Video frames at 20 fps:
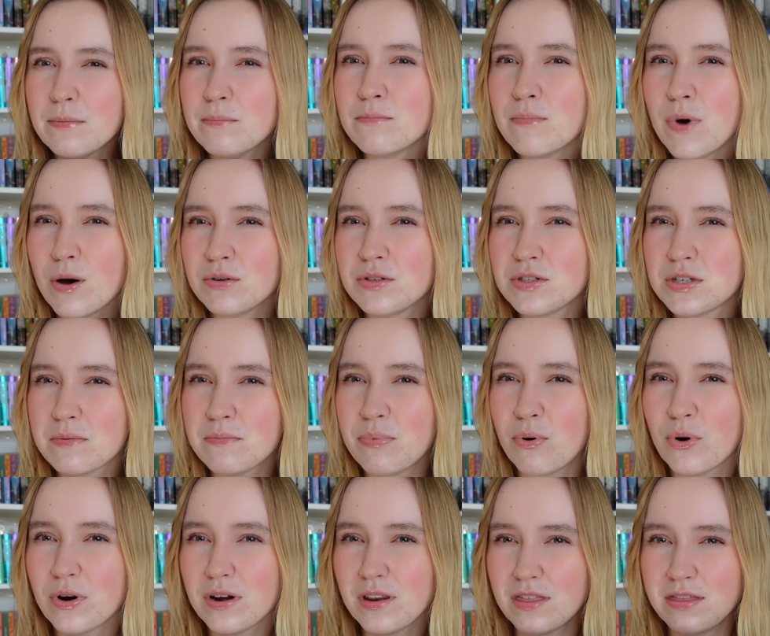most
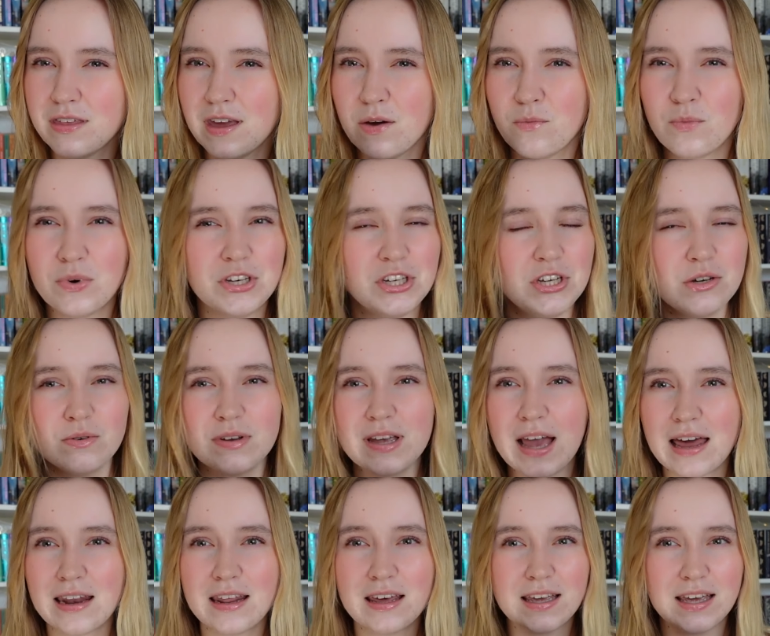important thing when you
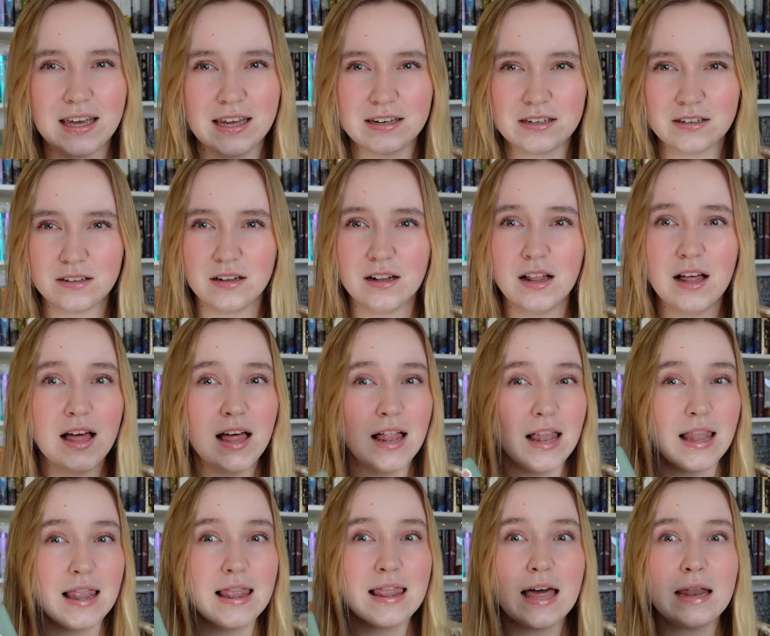get a Kindle,
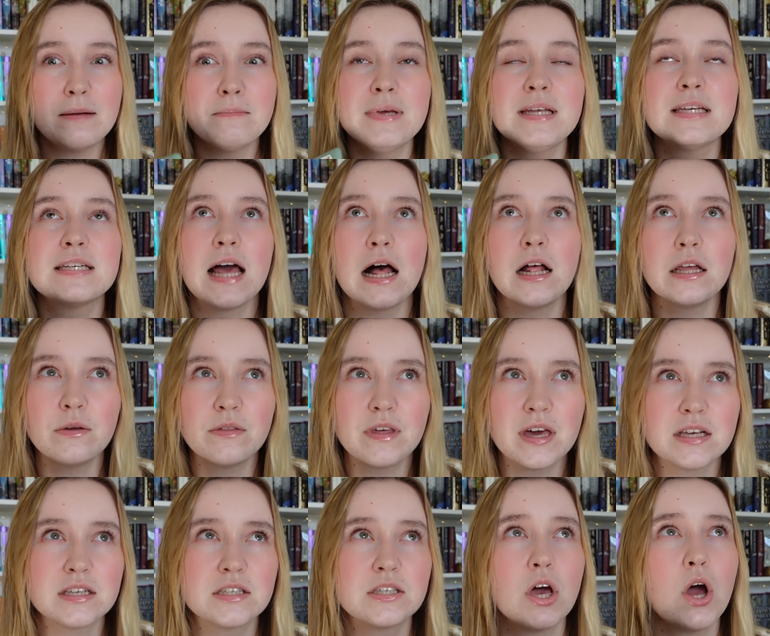let me tell you
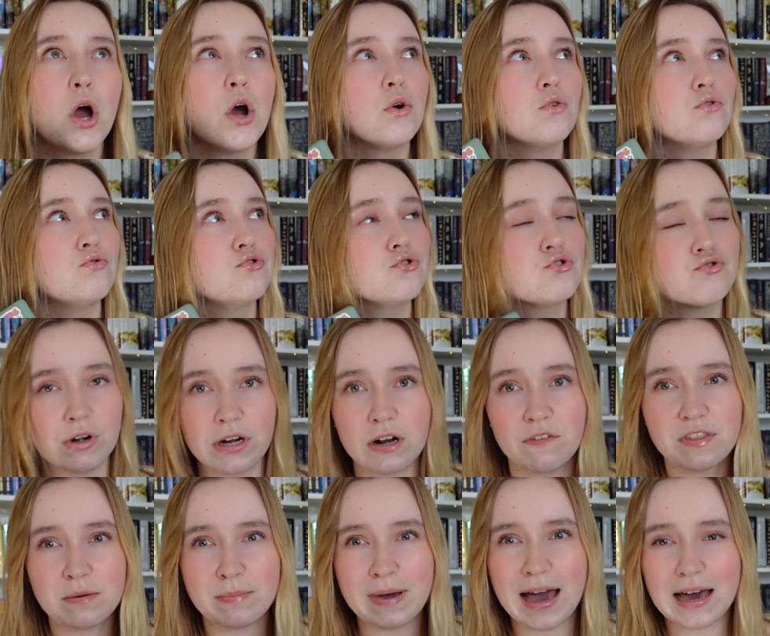this straight
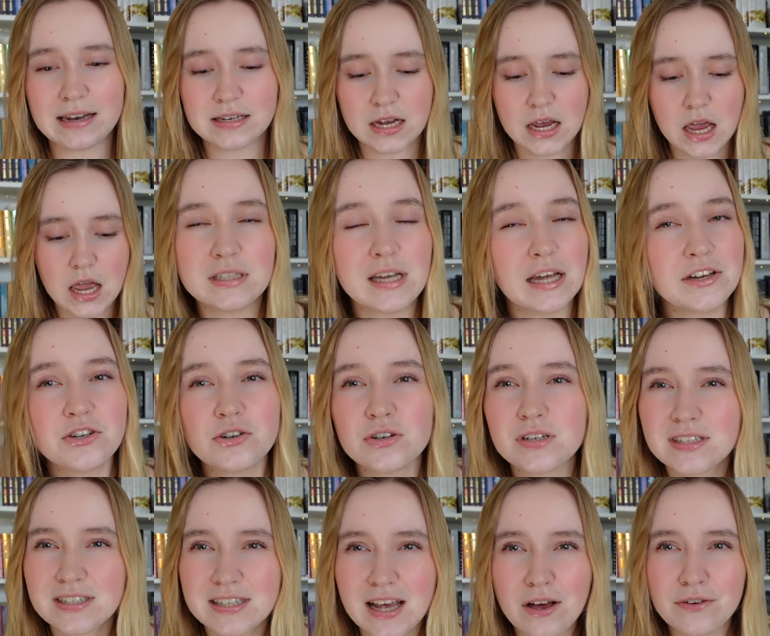off the bat, get
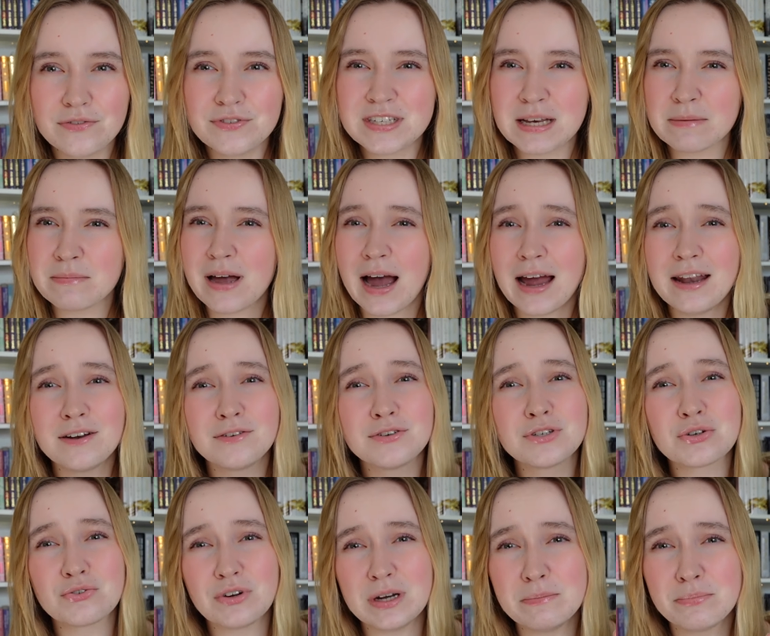yourself some kind of
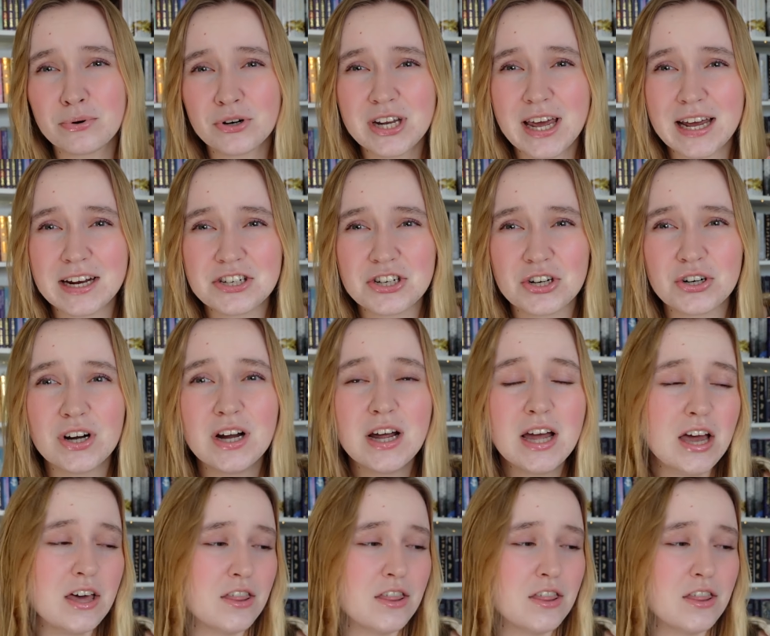screen protector.